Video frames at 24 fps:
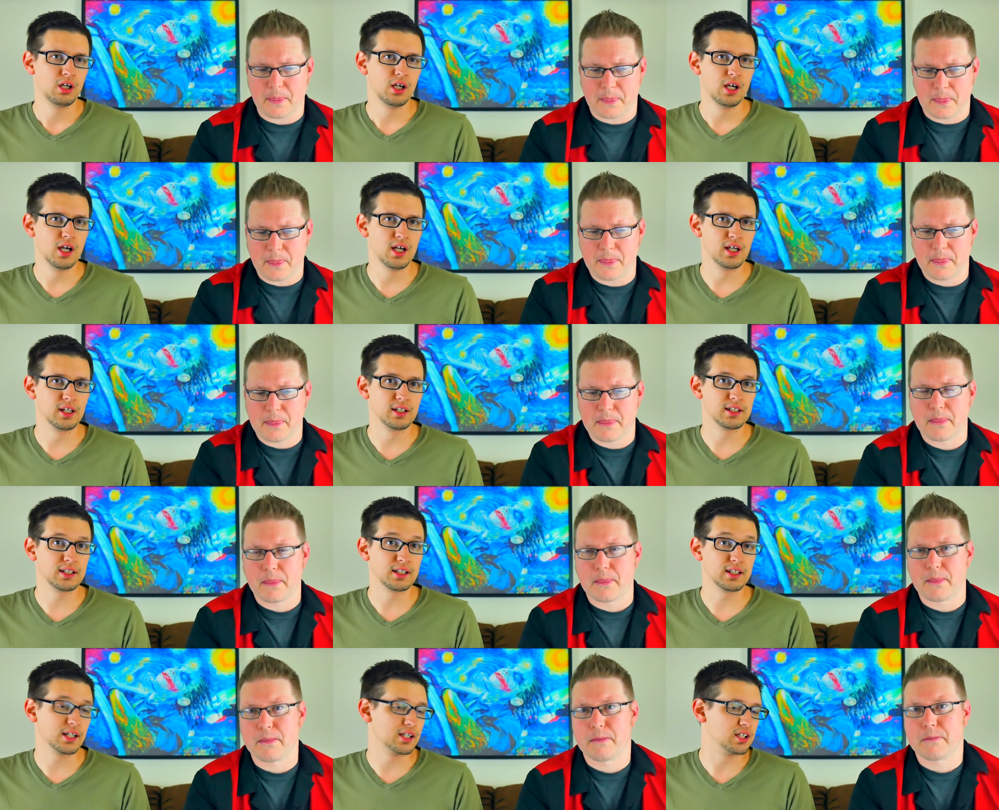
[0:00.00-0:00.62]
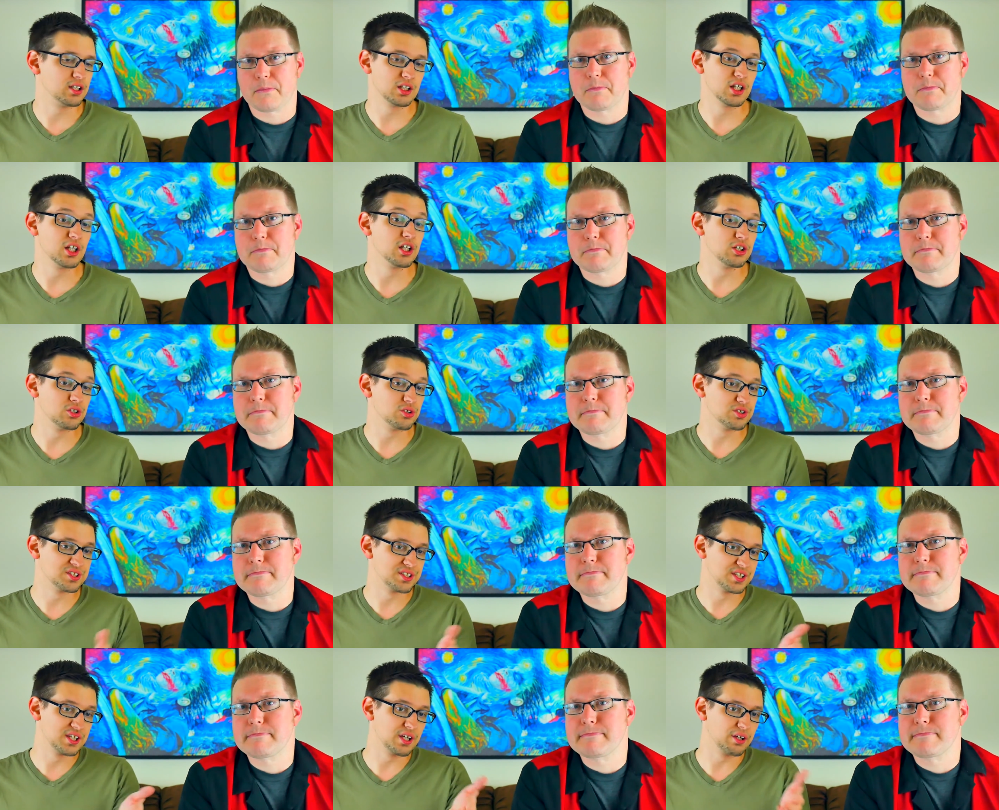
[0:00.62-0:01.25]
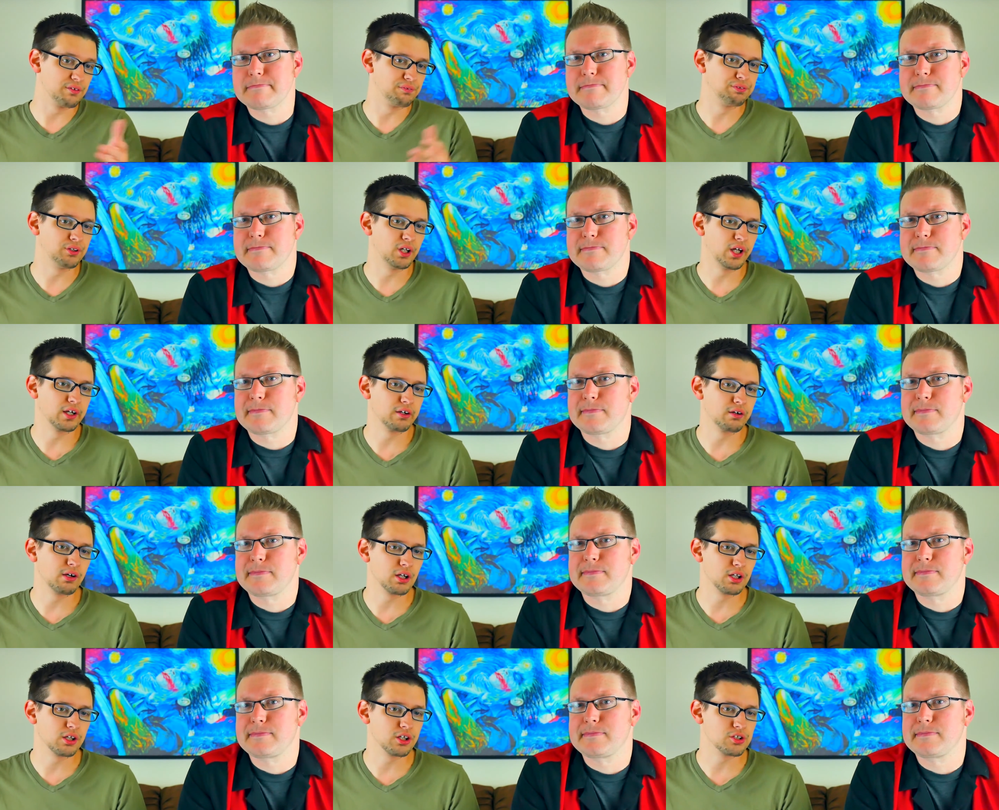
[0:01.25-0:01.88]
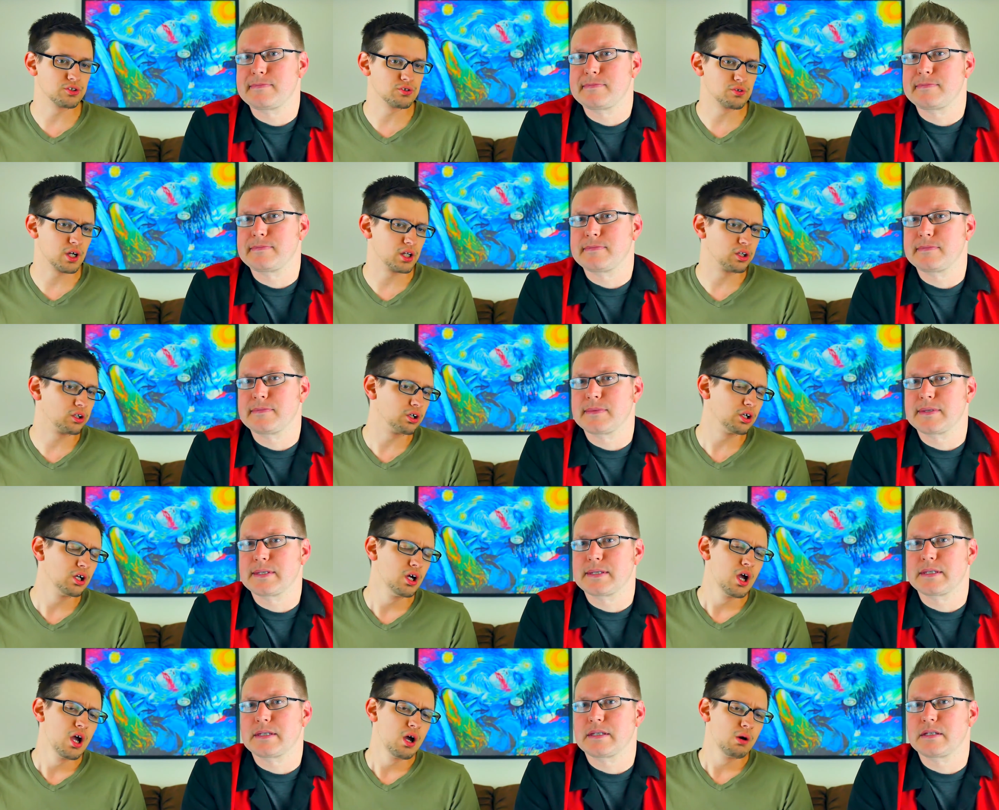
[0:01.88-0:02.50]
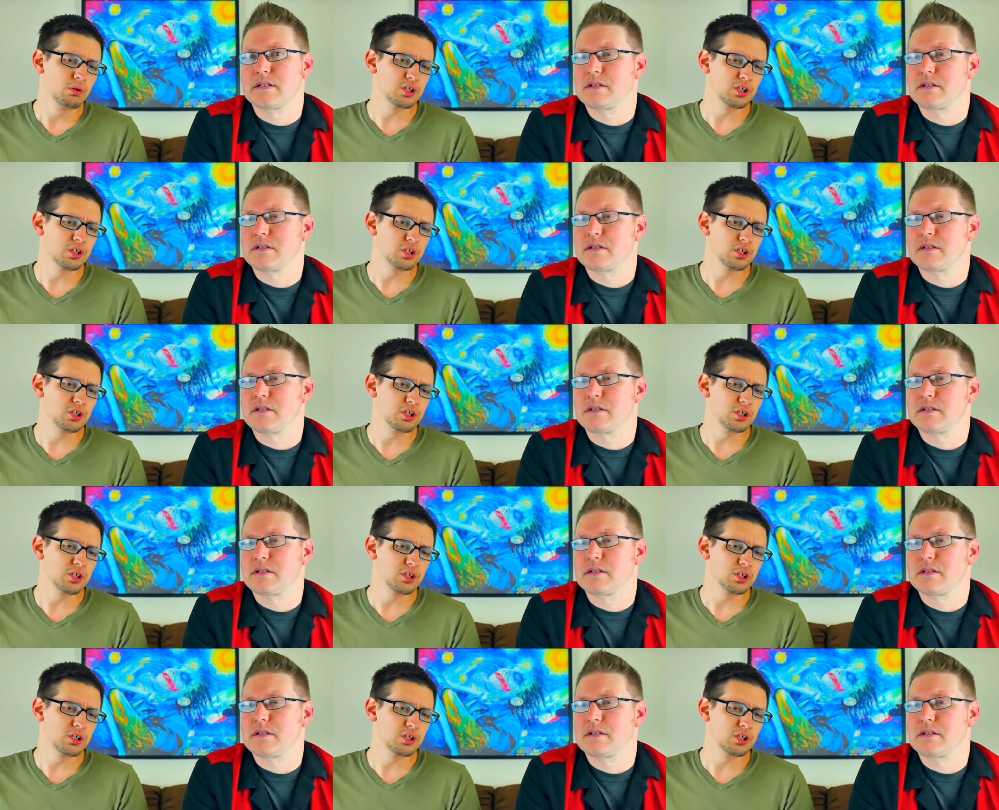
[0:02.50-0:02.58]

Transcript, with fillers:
Speaker 1: uh, and then you see it flying around in the trailer,